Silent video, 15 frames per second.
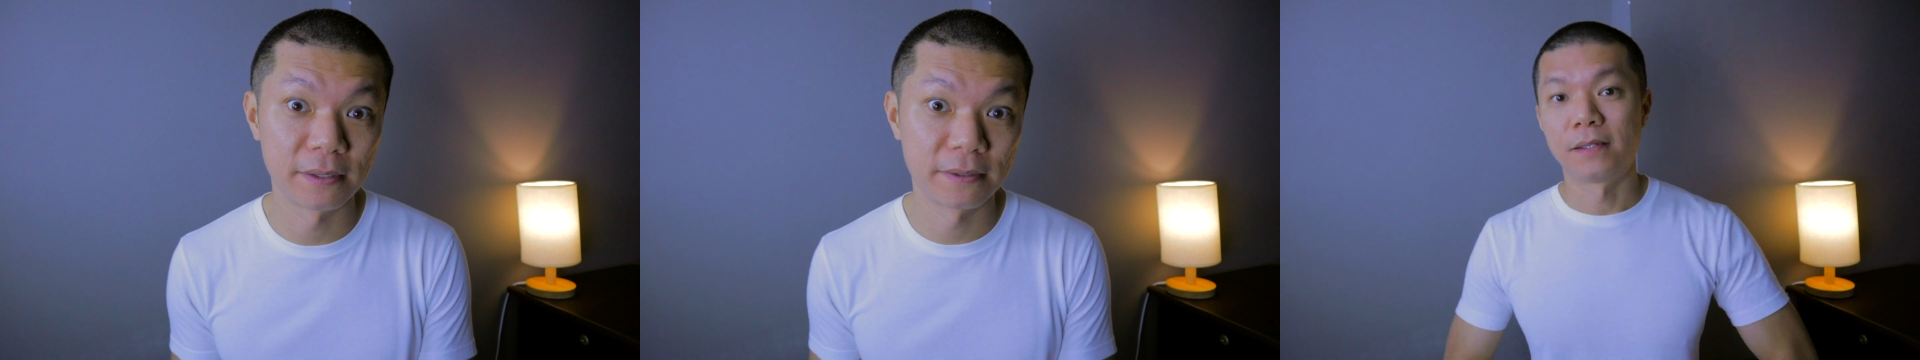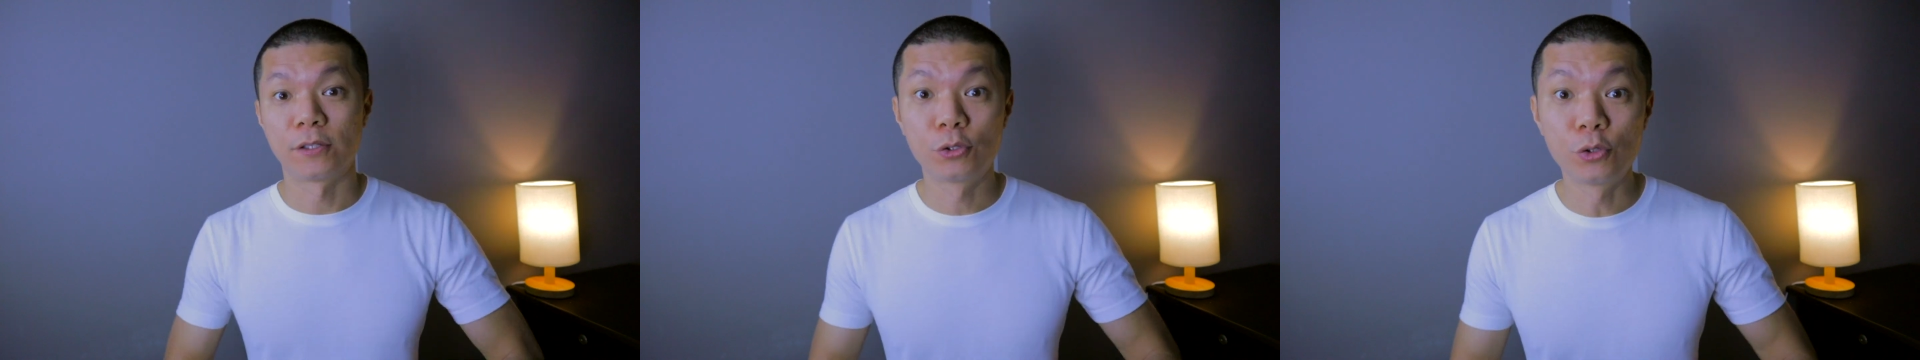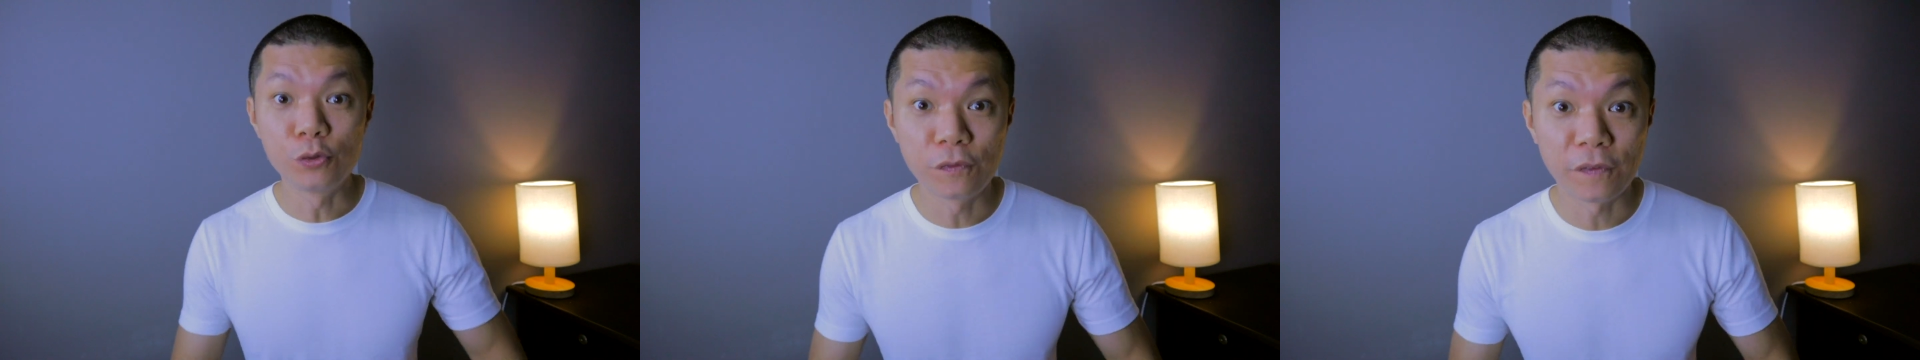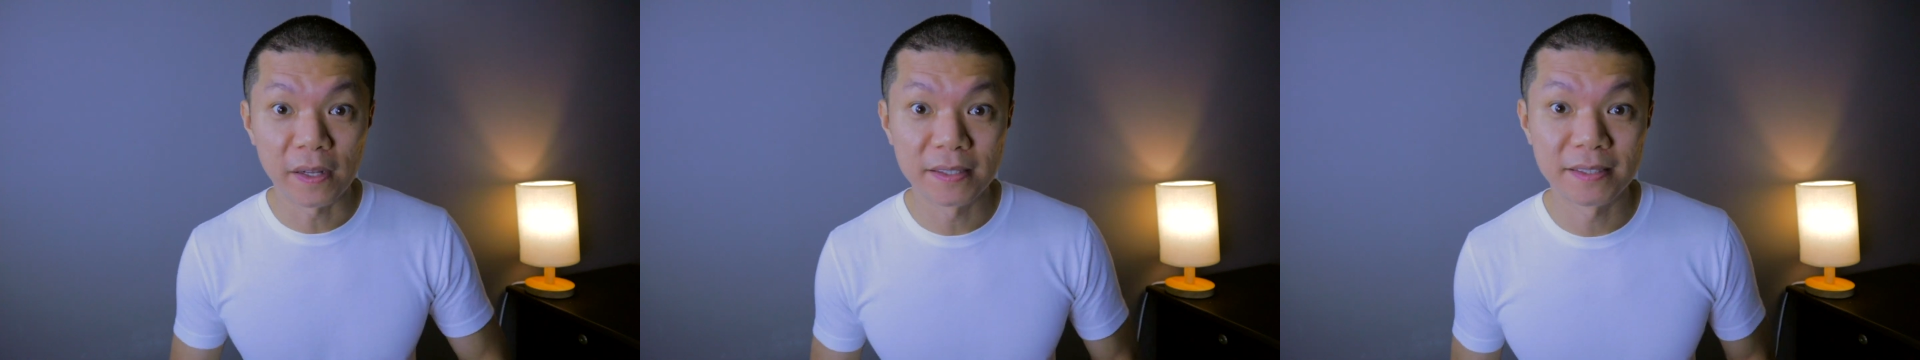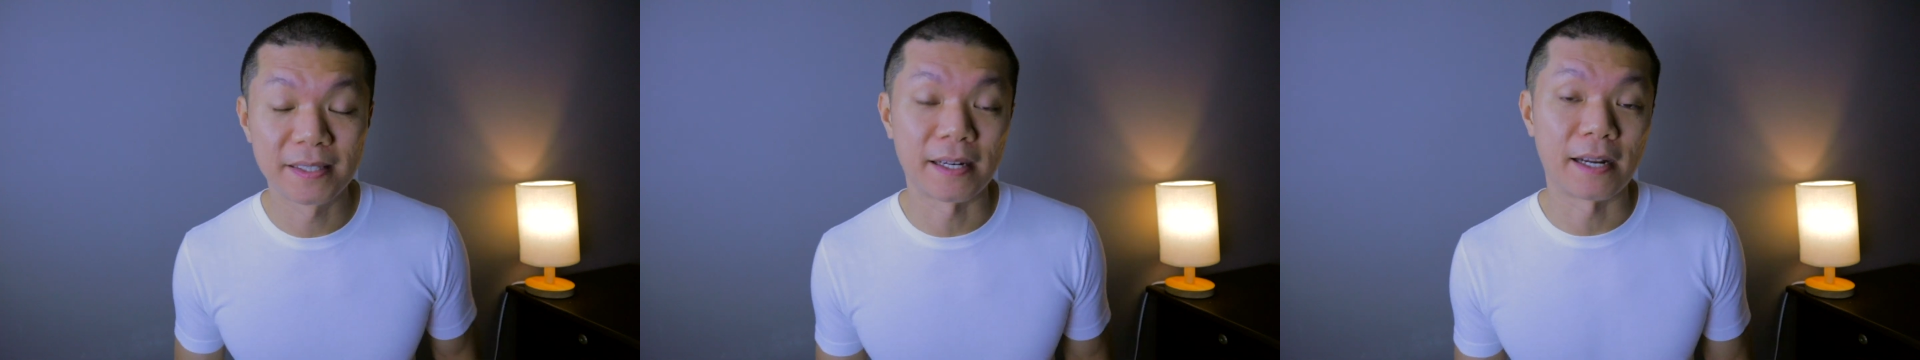The two
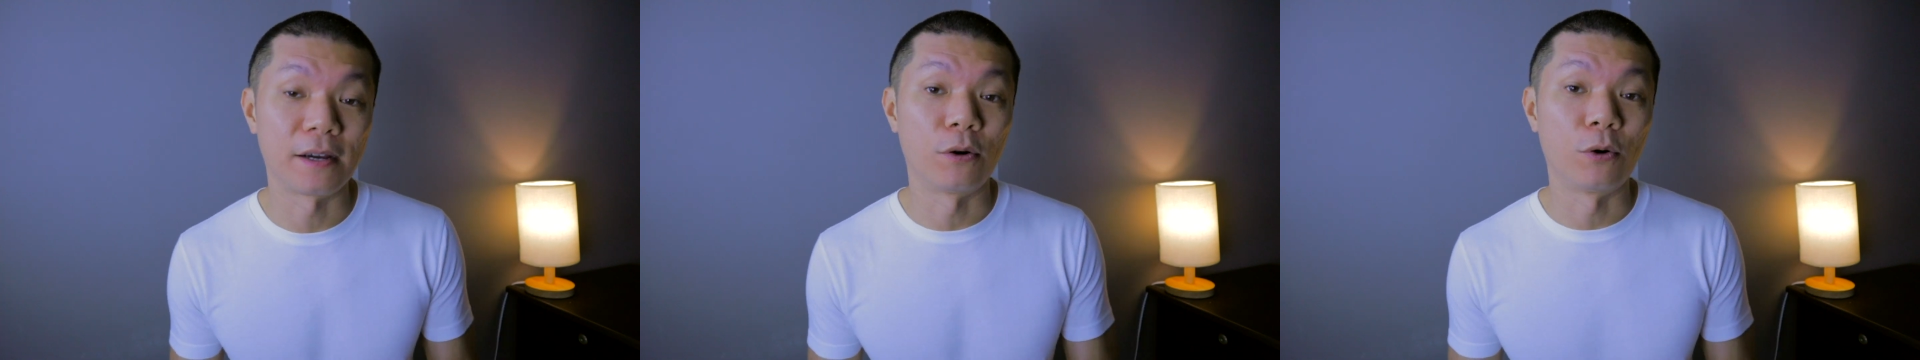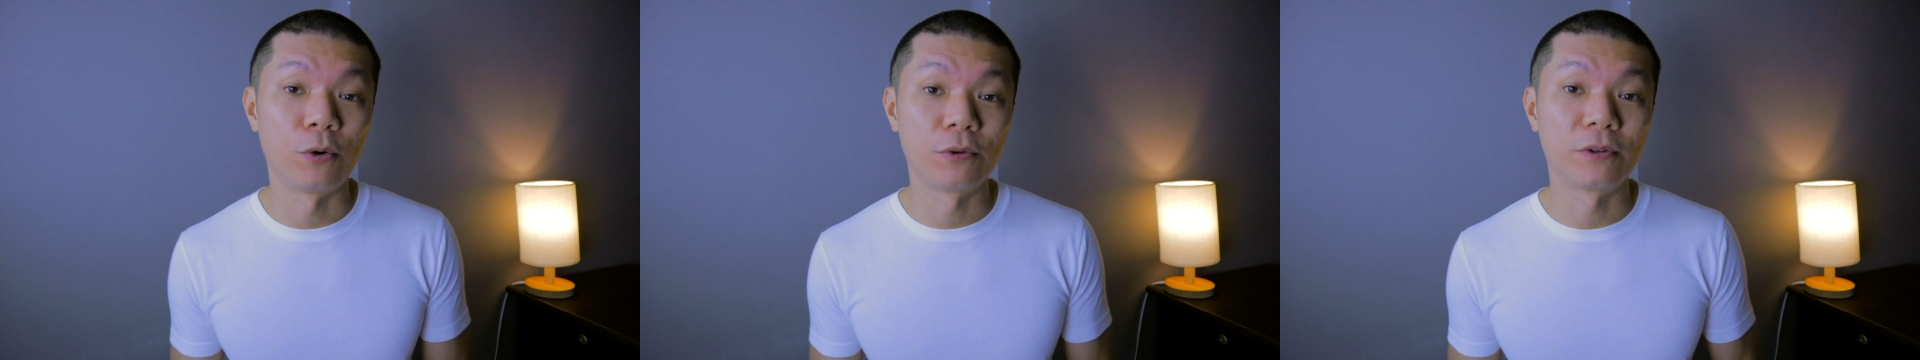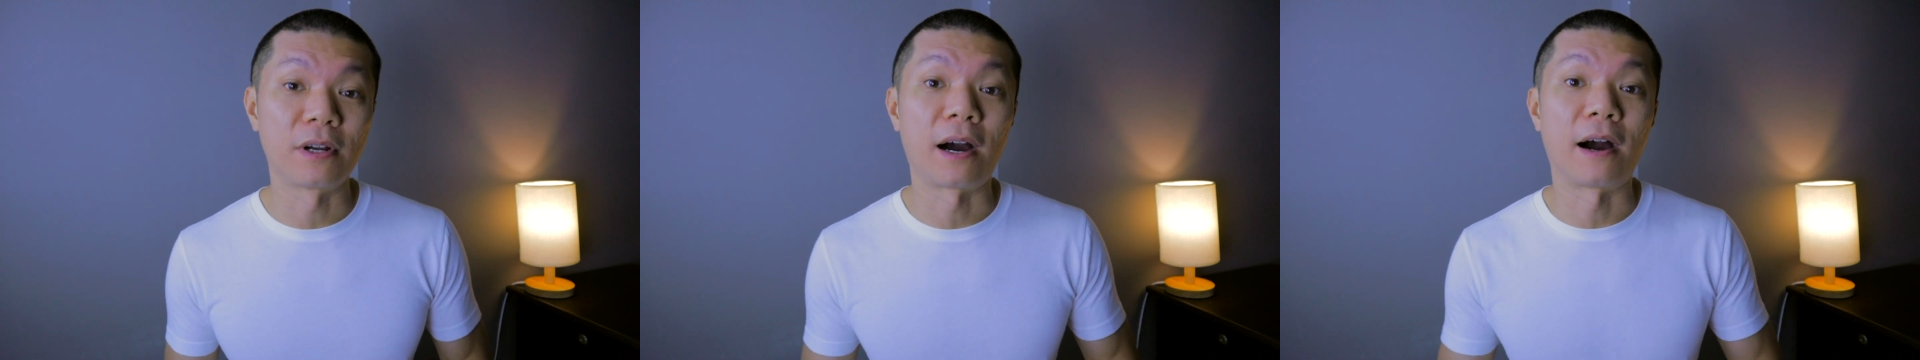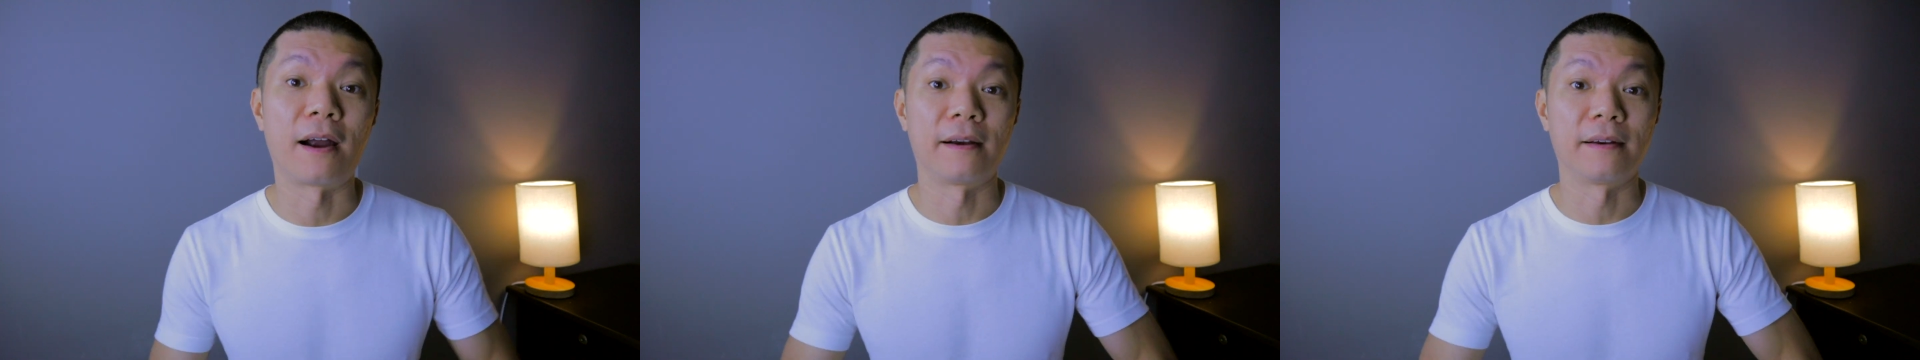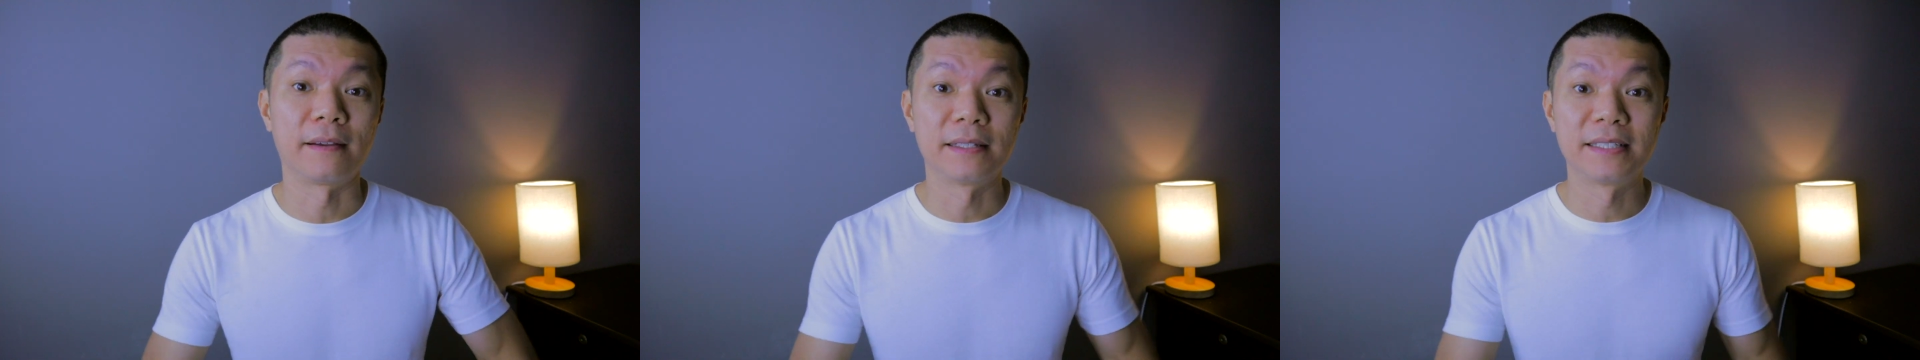funds that I own are